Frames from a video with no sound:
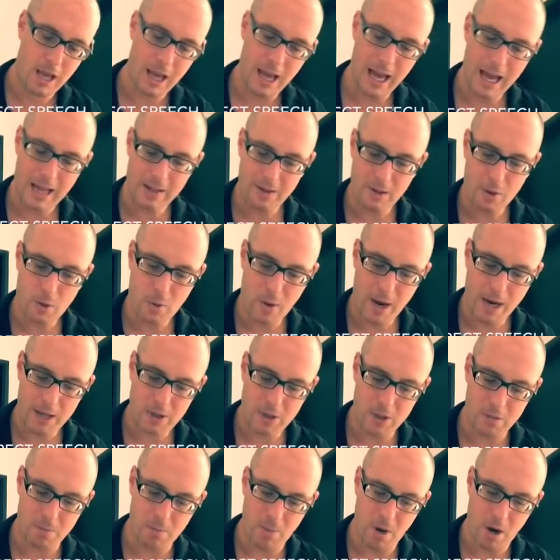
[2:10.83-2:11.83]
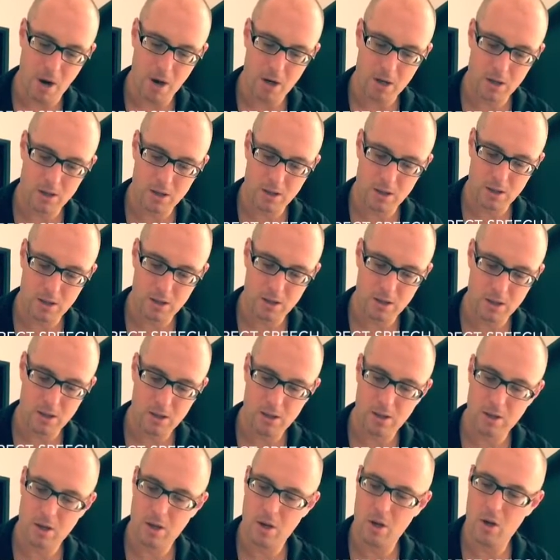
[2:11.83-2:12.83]
and the question marks
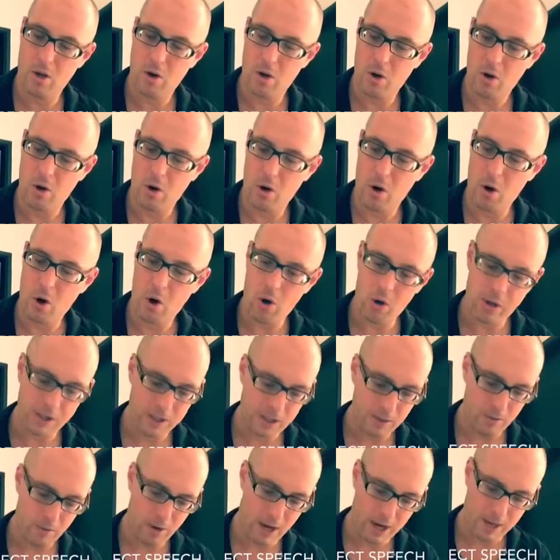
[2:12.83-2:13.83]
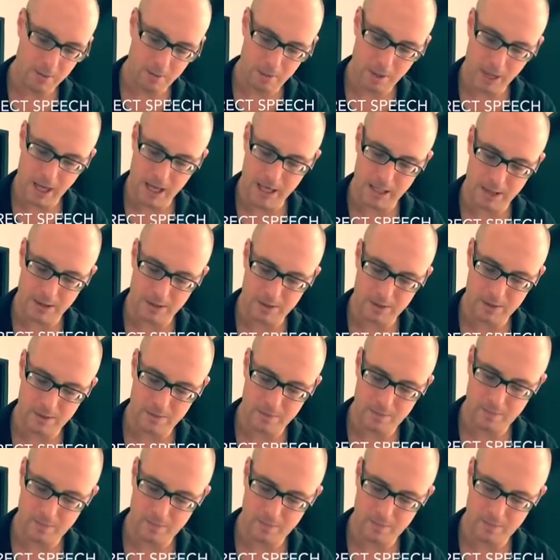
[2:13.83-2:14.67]
all in the right place.